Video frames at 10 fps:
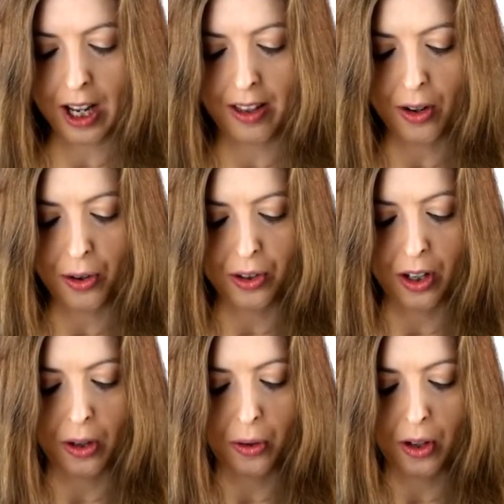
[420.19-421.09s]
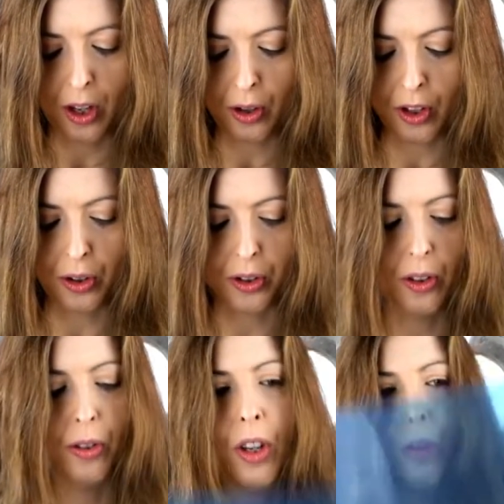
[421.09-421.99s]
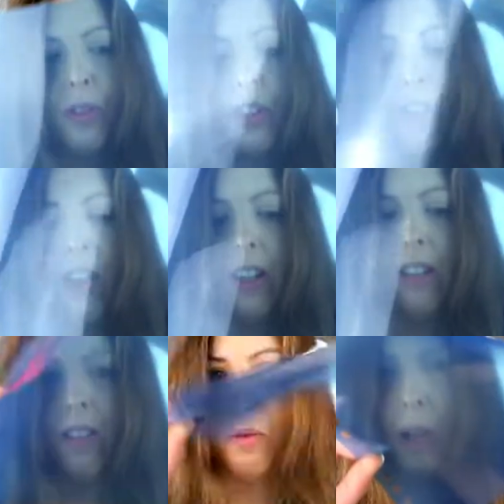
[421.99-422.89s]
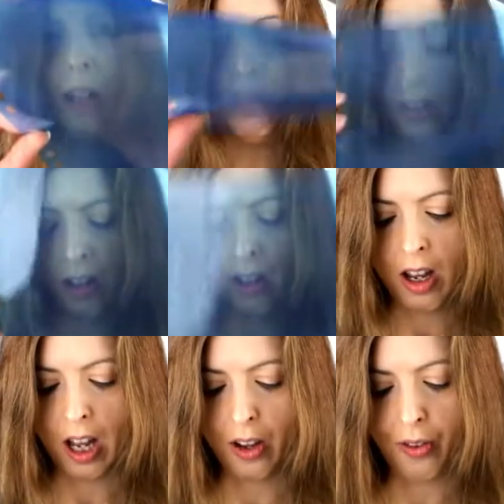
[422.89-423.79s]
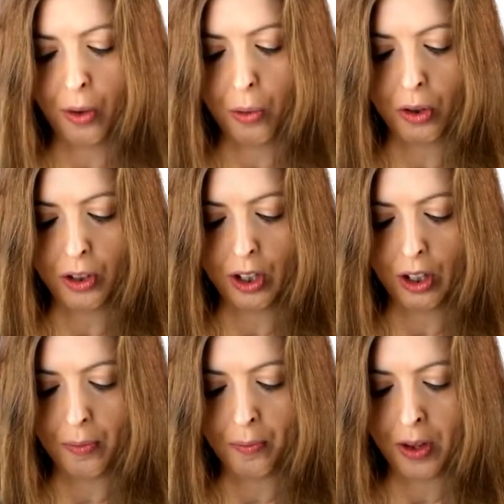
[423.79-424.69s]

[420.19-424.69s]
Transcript: and then also you could also use dividers as well if you want to.